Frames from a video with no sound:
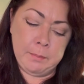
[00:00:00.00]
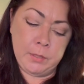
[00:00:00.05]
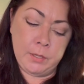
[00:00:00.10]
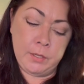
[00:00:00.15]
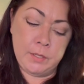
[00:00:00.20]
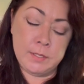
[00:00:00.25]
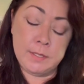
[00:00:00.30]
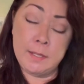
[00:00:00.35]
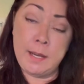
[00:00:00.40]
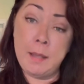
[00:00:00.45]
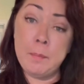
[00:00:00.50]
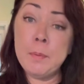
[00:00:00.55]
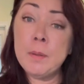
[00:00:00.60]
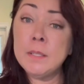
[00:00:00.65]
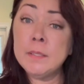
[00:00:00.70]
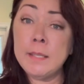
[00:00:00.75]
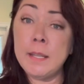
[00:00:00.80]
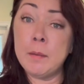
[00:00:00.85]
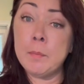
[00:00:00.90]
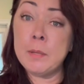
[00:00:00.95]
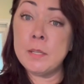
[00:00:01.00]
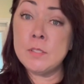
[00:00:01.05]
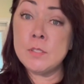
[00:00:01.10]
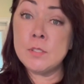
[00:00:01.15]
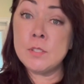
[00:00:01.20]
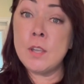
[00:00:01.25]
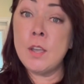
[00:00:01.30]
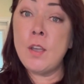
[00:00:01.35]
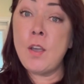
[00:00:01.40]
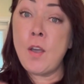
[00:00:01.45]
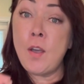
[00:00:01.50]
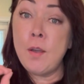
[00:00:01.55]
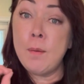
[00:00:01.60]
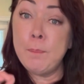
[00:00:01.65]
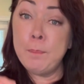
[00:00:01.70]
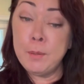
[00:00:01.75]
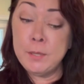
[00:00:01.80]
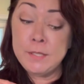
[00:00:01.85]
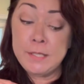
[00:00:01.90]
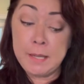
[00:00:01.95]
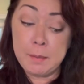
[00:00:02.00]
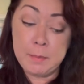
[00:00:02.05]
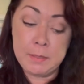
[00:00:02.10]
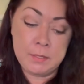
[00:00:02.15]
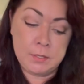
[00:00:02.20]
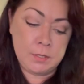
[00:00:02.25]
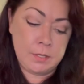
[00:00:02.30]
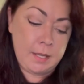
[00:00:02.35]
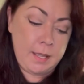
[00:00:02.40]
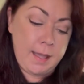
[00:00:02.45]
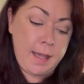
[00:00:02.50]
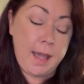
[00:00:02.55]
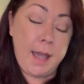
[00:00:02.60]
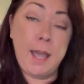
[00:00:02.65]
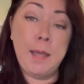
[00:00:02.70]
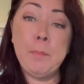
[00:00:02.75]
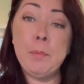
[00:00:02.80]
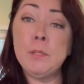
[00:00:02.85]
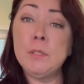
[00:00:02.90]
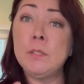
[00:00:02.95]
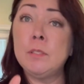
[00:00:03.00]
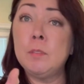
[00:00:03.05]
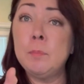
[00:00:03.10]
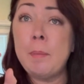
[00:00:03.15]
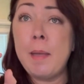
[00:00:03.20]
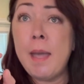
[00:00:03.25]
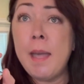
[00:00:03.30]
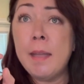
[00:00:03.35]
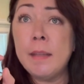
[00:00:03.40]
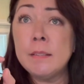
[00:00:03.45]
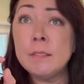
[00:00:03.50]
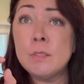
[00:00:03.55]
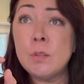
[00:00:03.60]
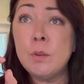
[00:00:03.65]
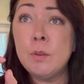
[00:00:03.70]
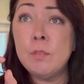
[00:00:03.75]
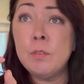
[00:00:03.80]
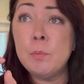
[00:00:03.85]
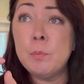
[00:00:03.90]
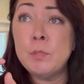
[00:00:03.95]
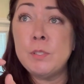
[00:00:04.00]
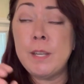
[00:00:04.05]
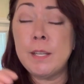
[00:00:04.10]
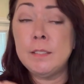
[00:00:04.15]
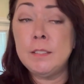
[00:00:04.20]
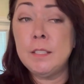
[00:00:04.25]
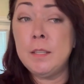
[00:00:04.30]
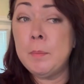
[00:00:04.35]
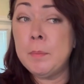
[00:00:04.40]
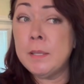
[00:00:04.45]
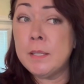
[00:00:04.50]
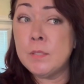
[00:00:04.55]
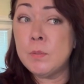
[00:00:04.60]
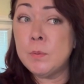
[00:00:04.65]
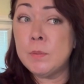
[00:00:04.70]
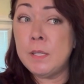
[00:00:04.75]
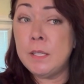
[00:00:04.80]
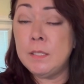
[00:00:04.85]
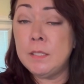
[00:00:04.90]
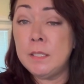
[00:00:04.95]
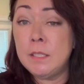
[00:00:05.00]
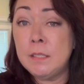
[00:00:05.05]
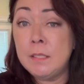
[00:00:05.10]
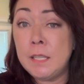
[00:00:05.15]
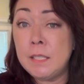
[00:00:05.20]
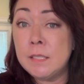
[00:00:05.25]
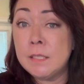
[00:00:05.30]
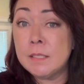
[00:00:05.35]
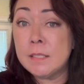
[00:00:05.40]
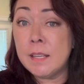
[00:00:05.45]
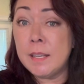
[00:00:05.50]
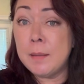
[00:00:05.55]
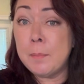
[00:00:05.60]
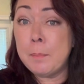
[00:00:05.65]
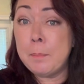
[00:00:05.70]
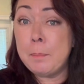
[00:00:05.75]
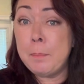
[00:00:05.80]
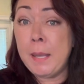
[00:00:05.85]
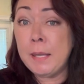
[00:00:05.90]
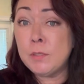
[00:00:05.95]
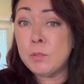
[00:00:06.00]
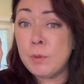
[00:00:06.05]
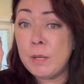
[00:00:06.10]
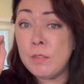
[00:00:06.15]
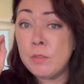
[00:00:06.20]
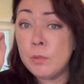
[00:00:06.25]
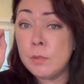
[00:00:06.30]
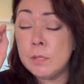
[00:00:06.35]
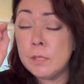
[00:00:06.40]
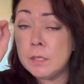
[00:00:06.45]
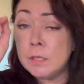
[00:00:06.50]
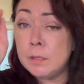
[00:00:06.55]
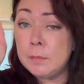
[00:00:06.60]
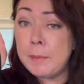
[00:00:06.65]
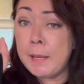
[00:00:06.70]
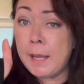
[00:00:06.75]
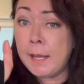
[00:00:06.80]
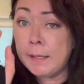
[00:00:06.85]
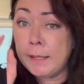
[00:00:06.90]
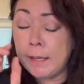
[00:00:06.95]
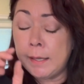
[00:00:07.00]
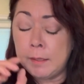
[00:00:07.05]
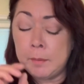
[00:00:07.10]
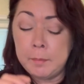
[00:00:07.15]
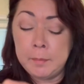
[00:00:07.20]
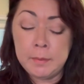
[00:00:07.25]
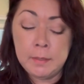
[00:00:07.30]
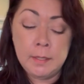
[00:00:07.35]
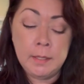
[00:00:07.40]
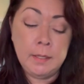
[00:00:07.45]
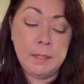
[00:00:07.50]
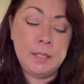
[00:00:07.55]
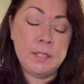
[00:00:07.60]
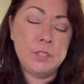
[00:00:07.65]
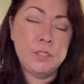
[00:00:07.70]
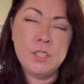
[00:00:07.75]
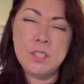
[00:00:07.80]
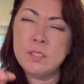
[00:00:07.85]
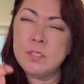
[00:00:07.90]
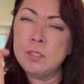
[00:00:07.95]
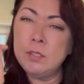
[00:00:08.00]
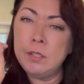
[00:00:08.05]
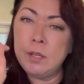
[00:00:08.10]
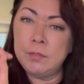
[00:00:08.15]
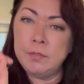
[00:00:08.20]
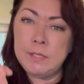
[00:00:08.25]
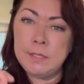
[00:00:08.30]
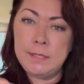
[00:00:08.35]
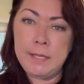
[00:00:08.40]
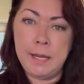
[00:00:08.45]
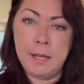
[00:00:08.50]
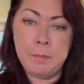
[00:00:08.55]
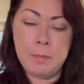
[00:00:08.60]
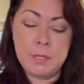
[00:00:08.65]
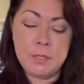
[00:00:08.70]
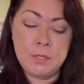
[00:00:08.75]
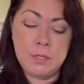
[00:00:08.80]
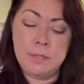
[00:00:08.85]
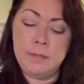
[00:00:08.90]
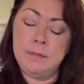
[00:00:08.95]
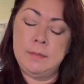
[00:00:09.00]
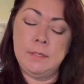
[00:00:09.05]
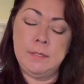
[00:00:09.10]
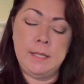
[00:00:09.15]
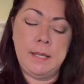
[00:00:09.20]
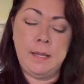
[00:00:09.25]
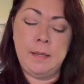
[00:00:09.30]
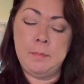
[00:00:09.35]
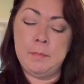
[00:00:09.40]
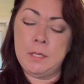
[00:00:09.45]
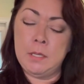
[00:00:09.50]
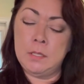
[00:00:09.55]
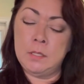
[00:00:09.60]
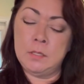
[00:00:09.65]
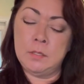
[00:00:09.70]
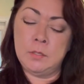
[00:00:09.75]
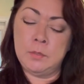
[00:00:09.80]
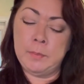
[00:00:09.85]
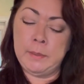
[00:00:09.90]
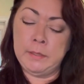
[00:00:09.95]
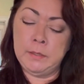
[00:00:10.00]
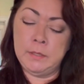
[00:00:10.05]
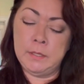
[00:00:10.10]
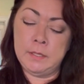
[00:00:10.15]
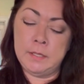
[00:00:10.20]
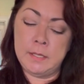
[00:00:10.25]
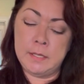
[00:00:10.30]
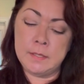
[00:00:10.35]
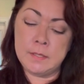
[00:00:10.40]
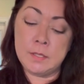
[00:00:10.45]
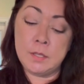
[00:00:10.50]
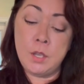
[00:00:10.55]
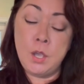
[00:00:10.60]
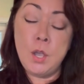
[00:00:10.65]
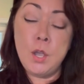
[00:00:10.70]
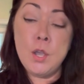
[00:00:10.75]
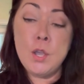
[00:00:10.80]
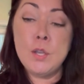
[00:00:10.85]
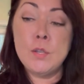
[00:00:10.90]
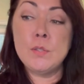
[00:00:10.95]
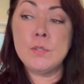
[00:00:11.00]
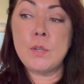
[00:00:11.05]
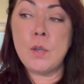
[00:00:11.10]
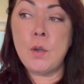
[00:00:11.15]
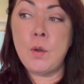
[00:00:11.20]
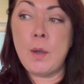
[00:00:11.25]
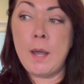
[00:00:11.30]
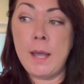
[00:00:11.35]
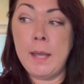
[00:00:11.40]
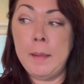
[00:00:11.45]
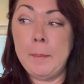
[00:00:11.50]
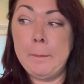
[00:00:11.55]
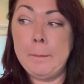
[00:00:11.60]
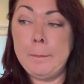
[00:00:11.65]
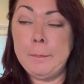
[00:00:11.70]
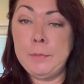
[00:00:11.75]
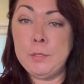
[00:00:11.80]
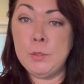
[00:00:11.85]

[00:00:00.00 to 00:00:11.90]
birds. Not bug damage, bird damage. I put little bags over and protect them, and guess what they did? They just like pecked right through the little bag at them. Just enough to damage them. Oh my goodness. So I'm